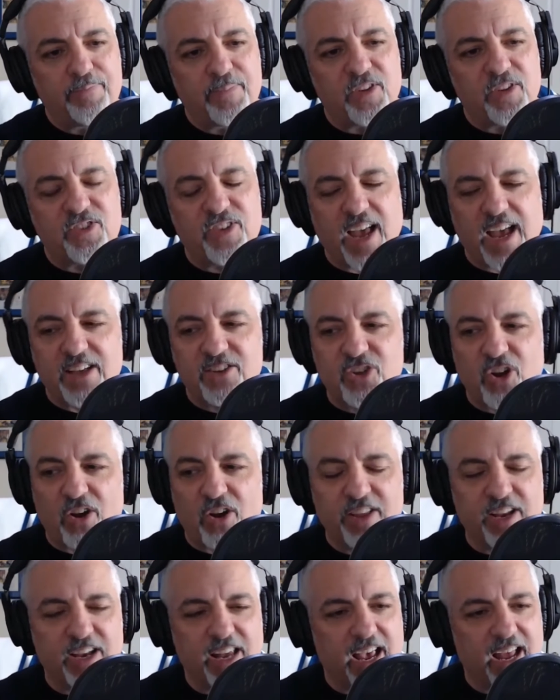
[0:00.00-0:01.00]
Stats are
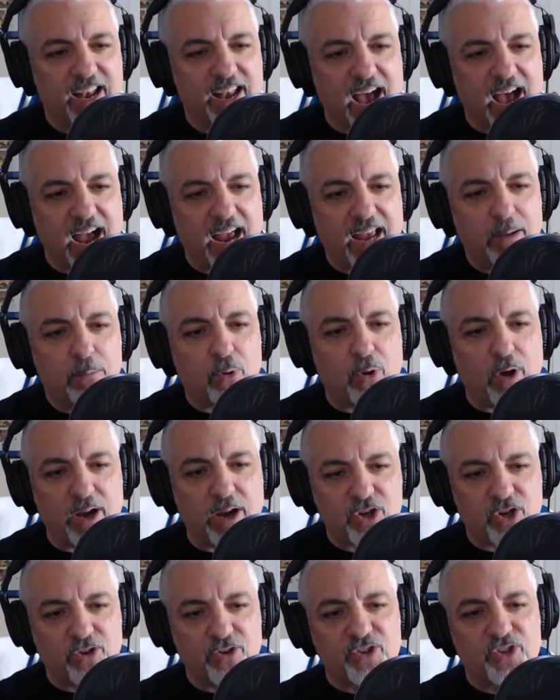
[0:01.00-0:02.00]
that he had 9
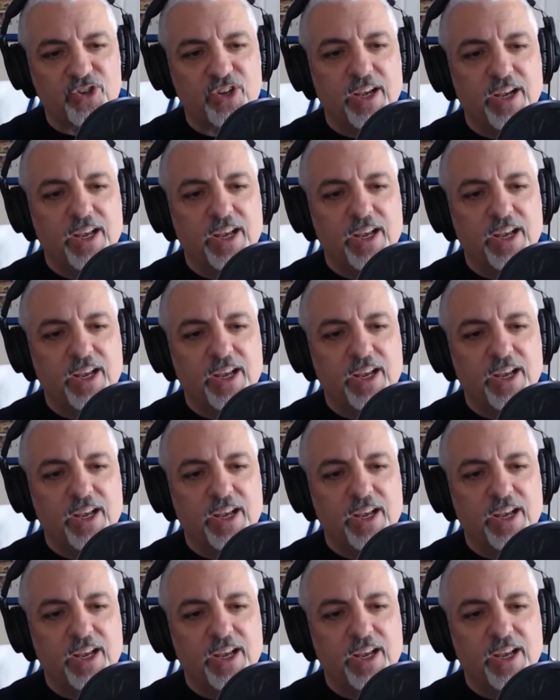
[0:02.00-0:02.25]
pressures.